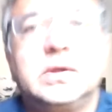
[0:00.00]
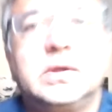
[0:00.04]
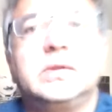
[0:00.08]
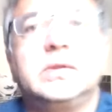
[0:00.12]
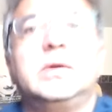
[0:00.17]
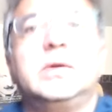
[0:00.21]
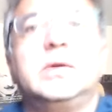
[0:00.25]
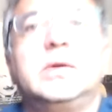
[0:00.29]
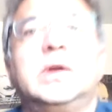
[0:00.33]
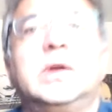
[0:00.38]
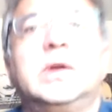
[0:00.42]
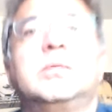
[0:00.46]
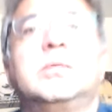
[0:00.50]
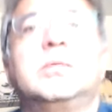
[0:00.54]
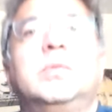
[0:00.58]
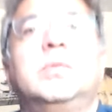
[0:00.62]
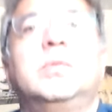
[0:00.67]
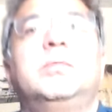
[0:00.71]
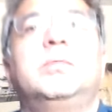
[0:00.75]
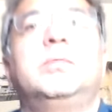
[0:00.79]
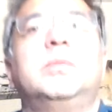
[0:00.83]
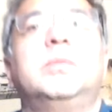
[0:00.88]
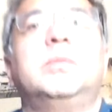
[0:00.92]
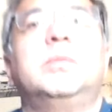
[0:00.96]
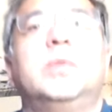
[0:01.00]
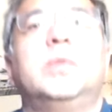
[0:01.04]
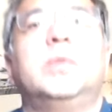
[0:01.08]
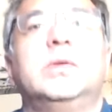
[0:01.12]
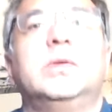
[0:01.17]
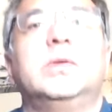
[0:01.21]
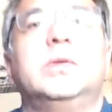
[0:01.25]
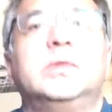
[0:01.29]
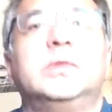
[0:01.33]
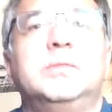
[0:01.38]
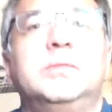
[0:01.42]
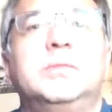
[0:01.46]
that are
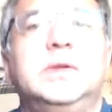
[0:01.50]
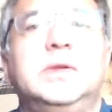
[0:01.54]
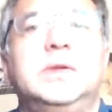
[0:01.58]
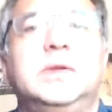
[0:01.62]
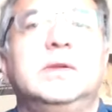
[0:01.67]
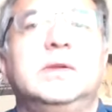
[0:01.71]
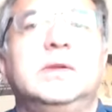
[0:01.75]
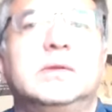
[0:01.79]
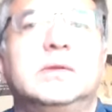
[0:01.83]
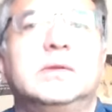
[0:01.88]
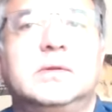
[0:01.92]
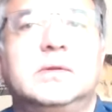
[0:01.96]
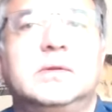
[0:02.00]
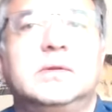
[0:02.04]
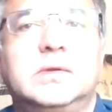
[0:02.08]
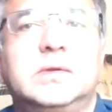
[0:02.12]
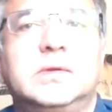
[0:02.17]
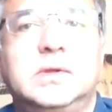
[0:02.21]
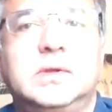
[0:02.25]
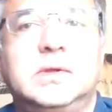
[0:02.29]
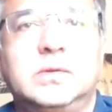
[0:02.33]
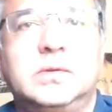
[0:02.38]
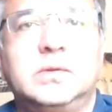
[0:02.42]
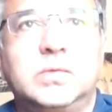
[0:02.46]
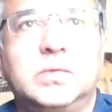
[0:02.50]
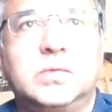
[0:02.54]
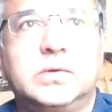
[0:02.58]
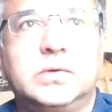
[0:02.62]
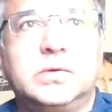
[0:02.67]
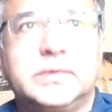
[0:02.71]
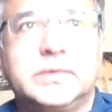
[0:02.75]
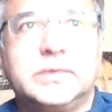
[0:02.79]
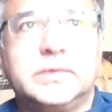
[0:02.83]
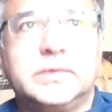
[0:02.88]
primordial with the being in the world.